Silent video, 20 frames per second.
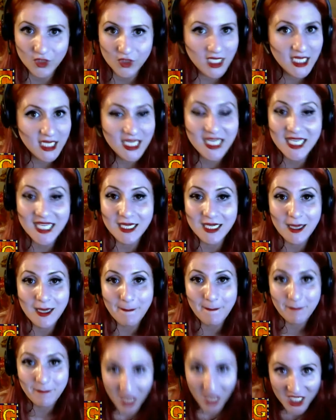He
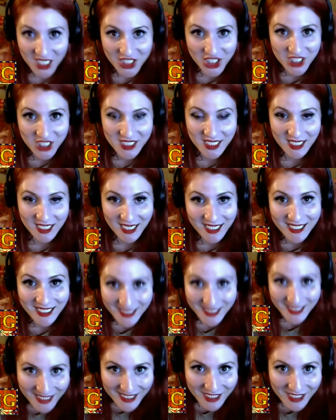botches it, and he
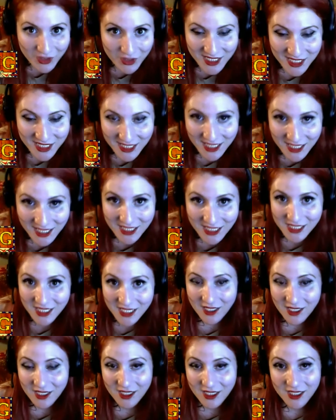doesn't use seen
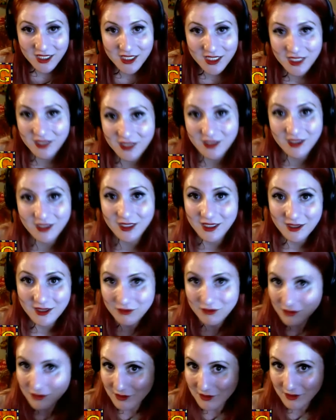to
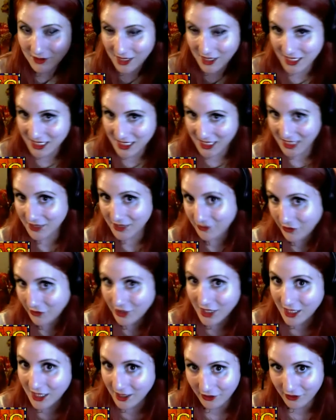extend for any
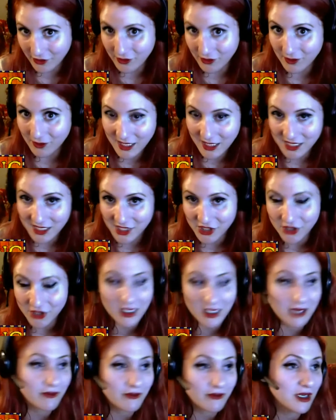other like additional
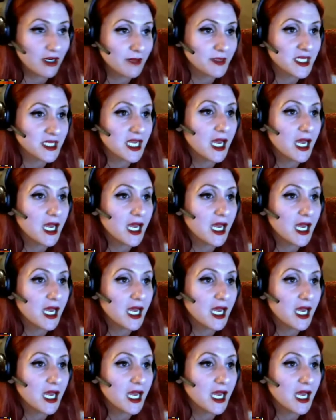cover-ups.